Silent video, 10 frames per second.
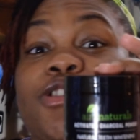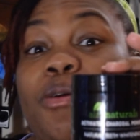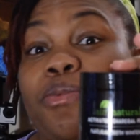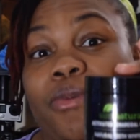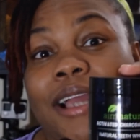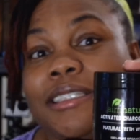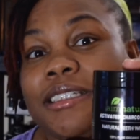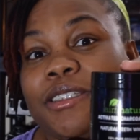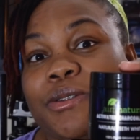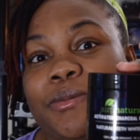jump right
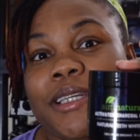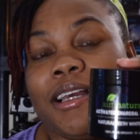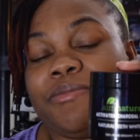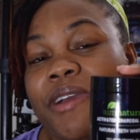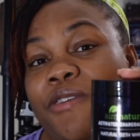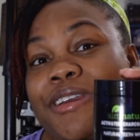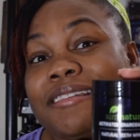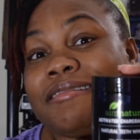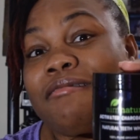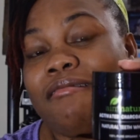into it because I
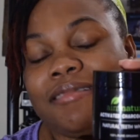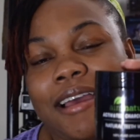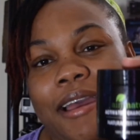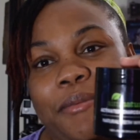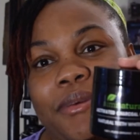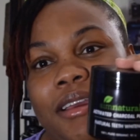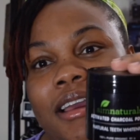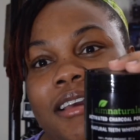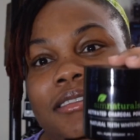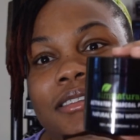waste no time.
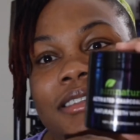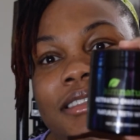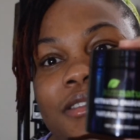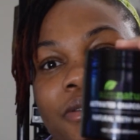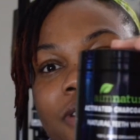So this is how it